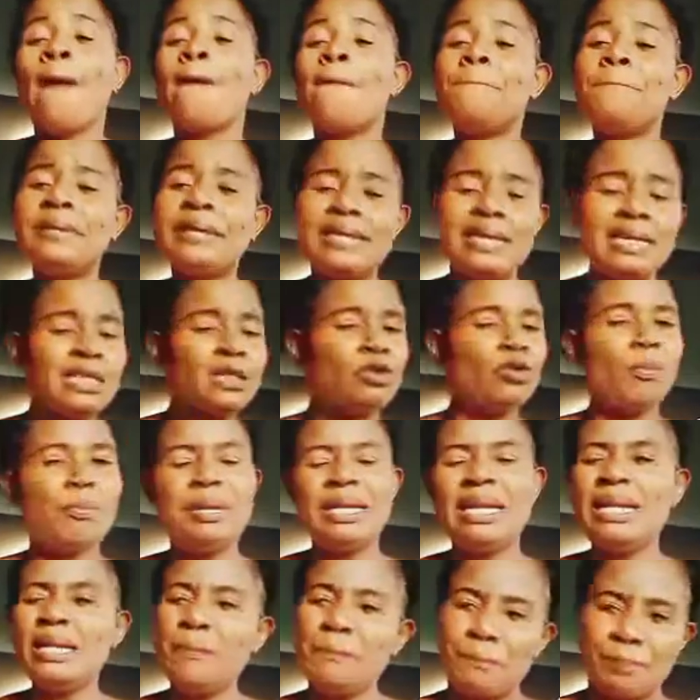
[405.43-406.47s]
begin to
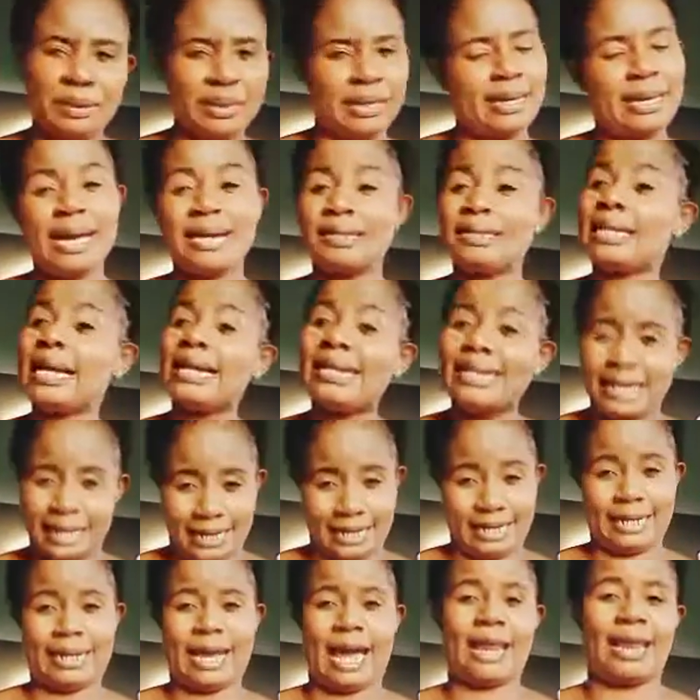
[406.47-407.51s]
be duplicated
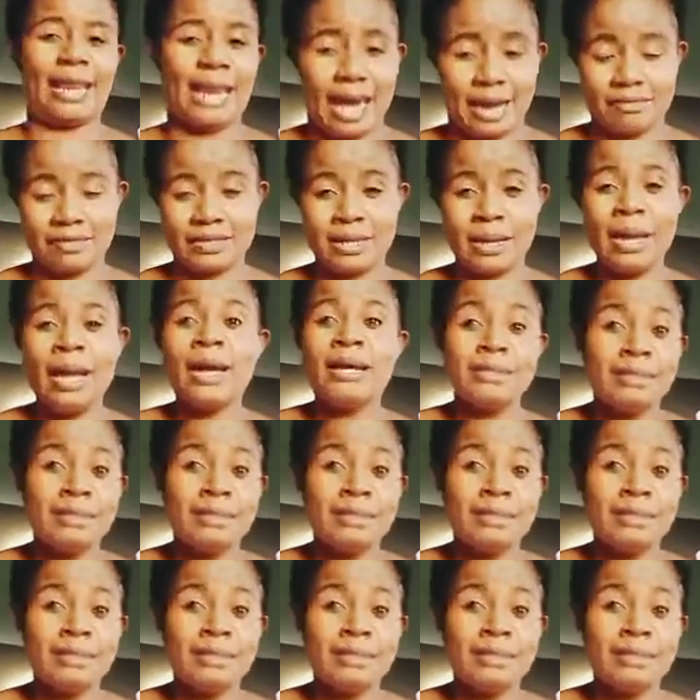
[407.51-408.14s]
in their lives.